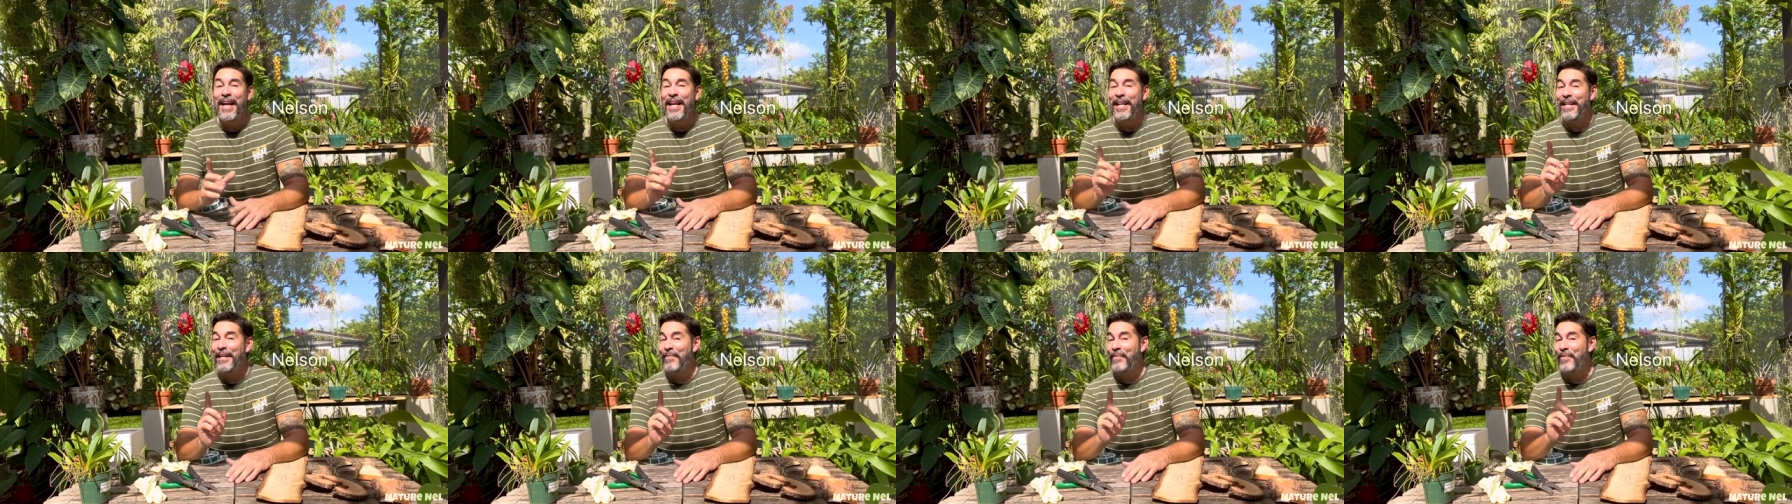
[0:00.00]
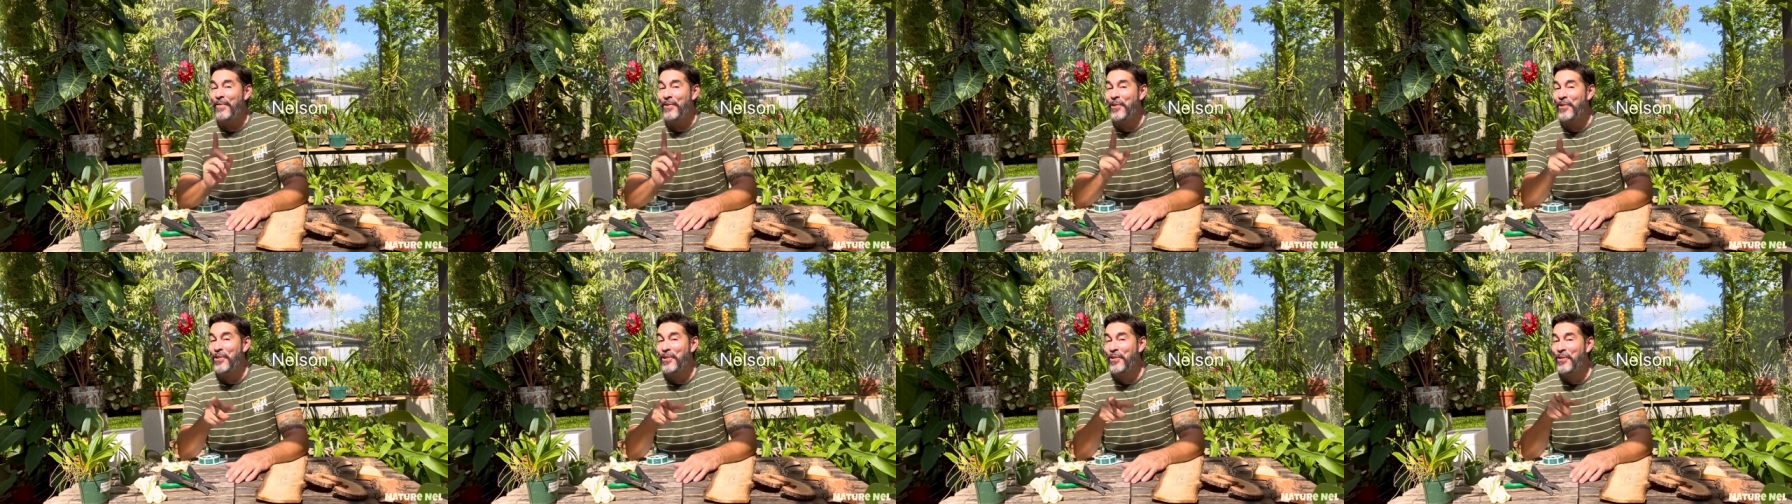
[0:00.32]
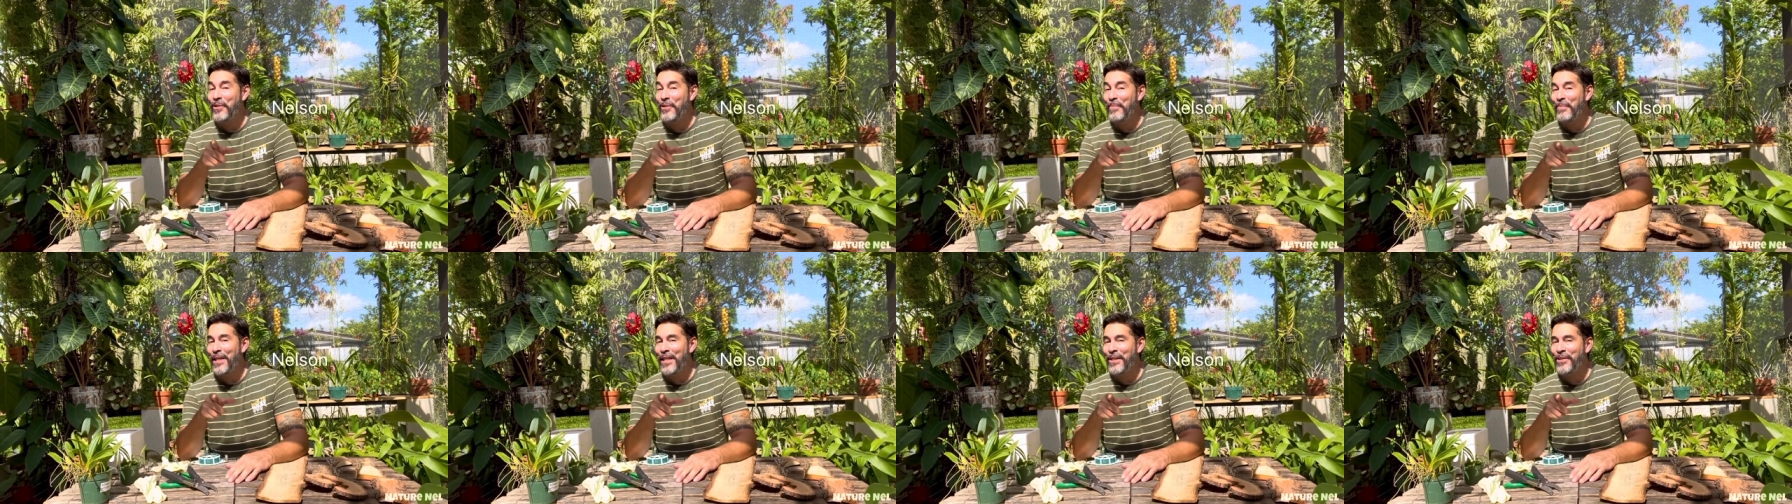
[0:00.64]
If you're
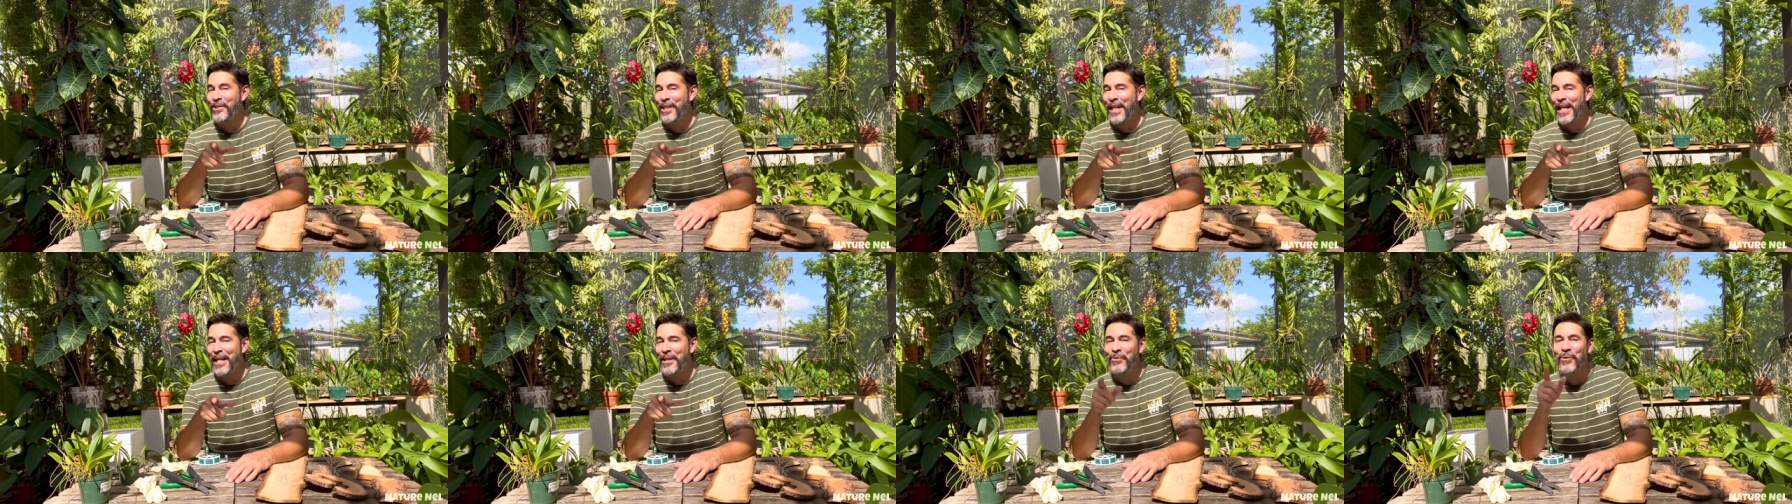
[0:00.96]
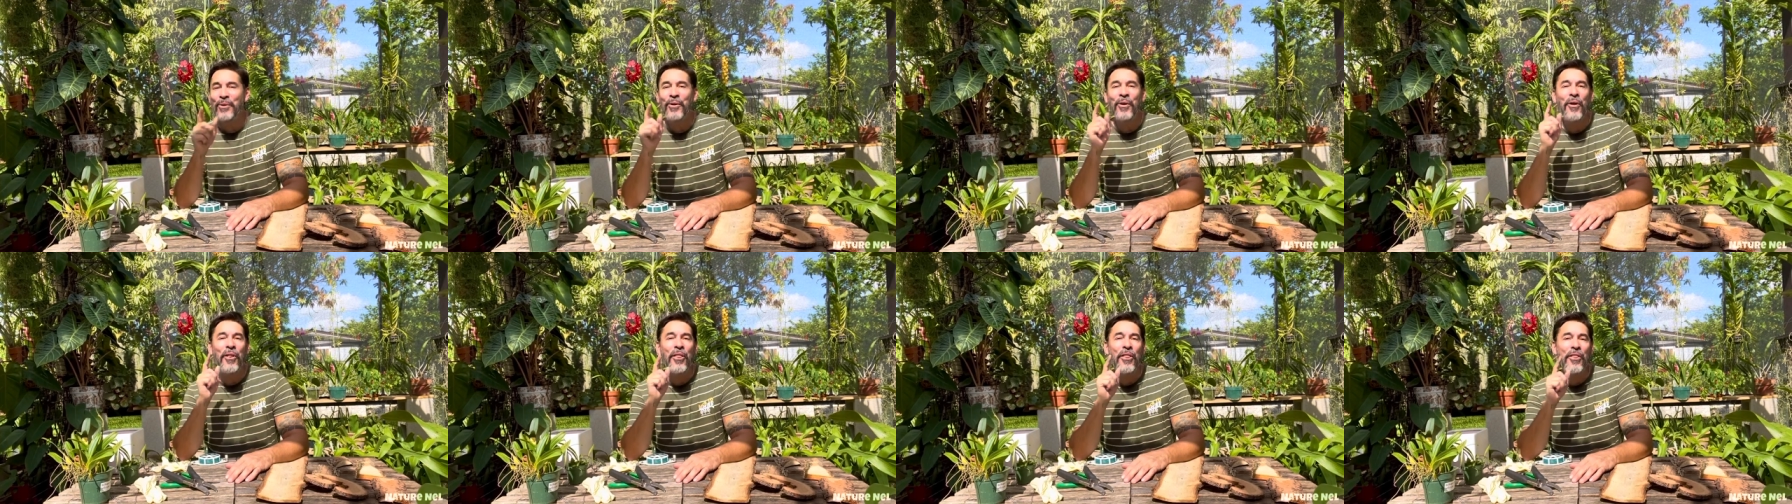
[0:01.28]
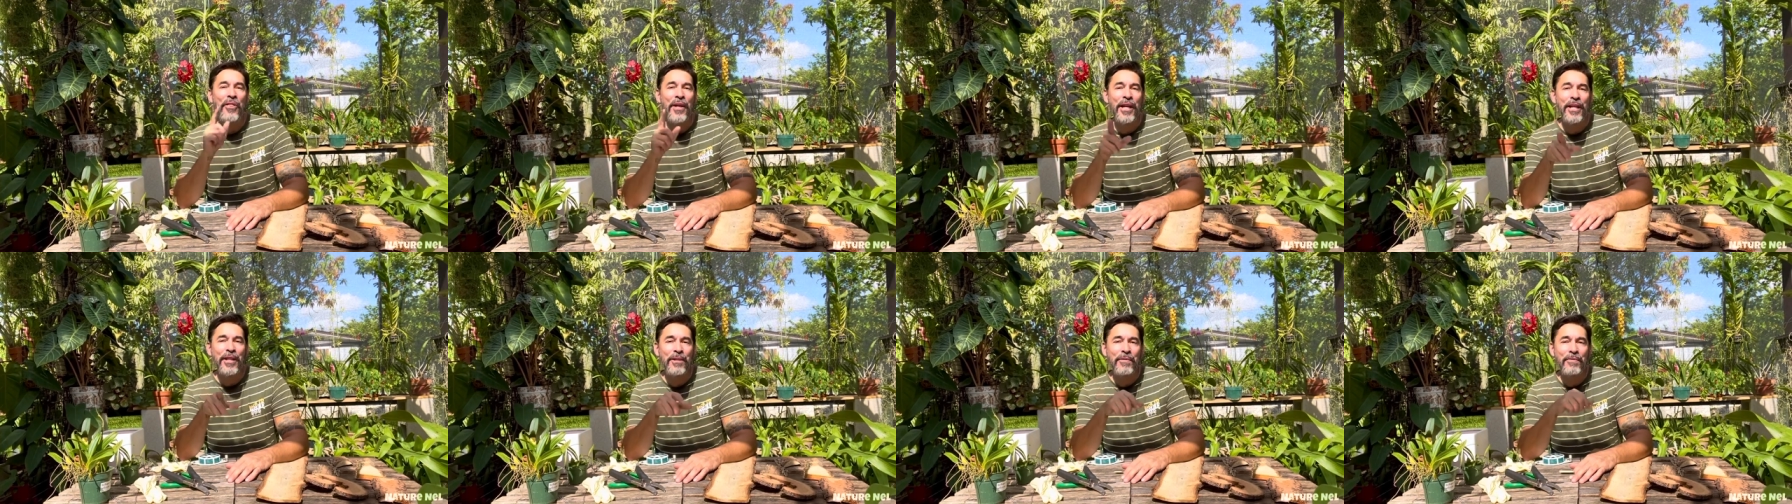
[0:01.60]
new to my channel,
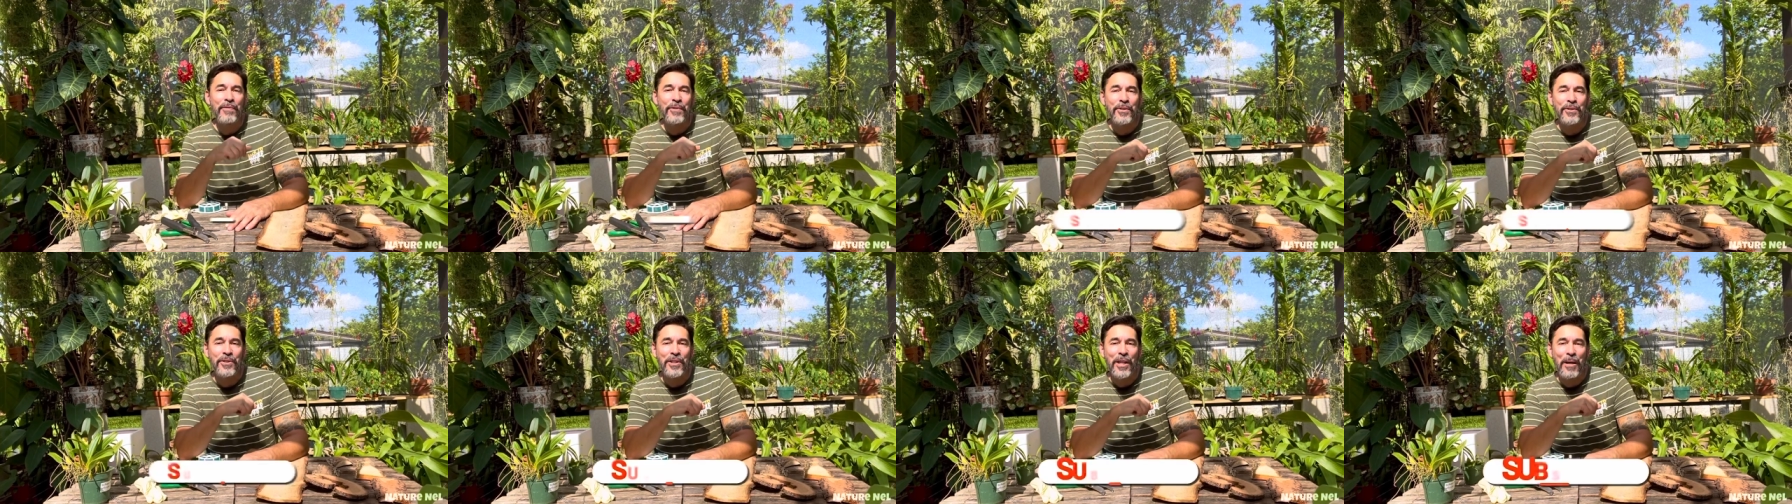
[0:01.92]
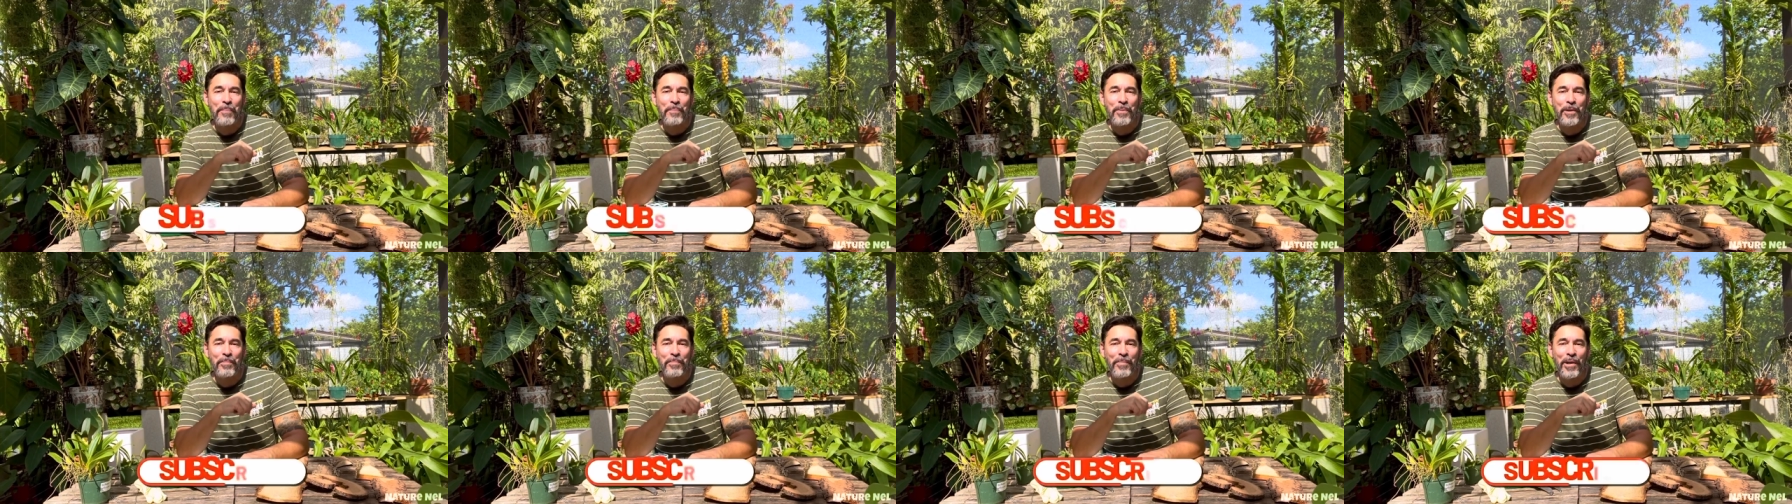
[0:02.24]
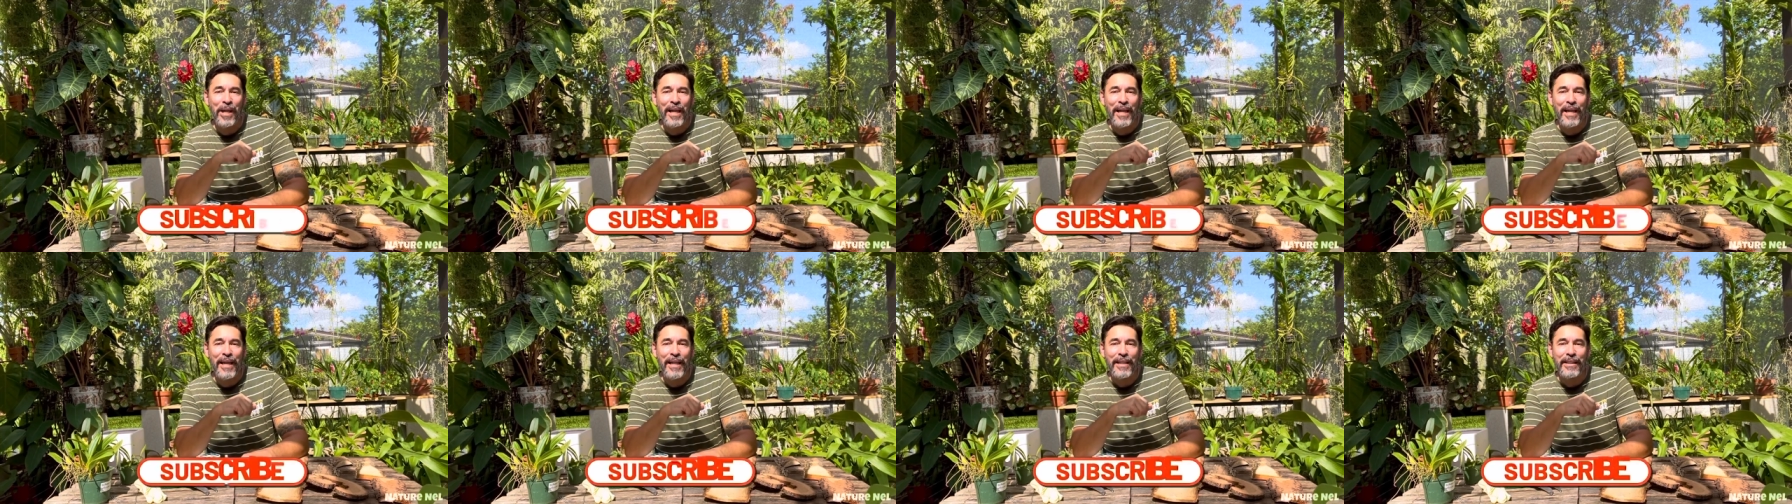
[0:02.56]
thank you for stopping
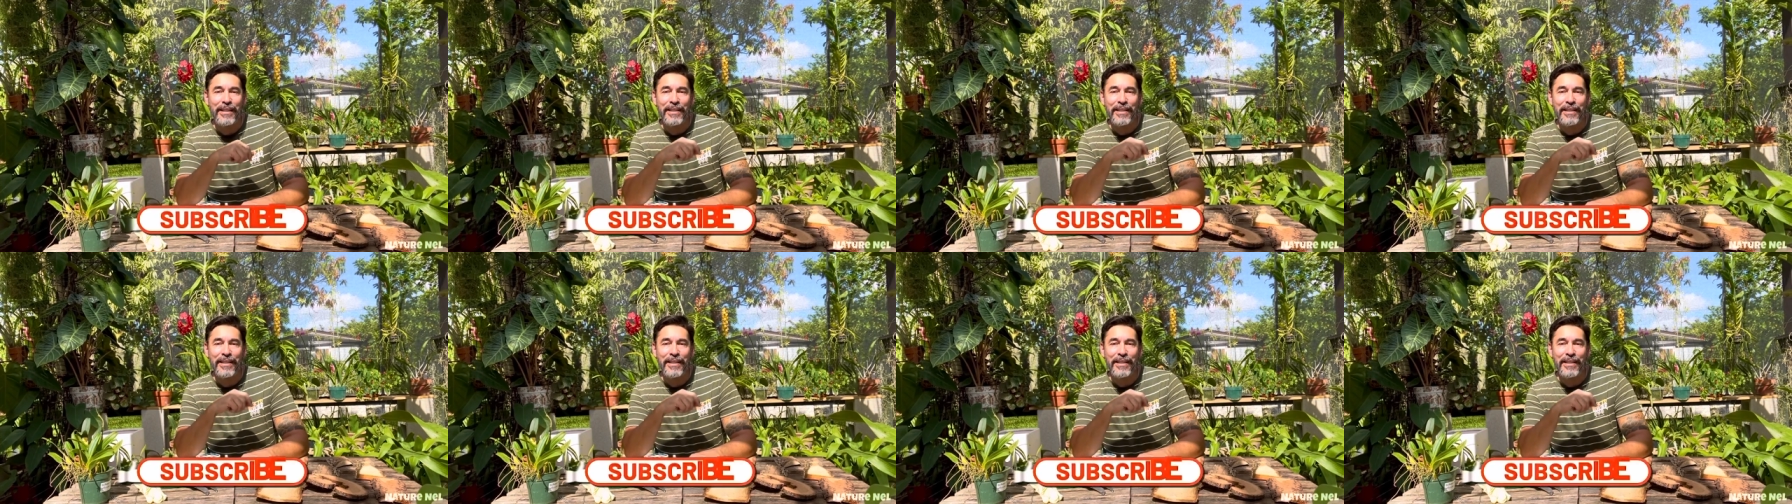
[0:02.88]
by.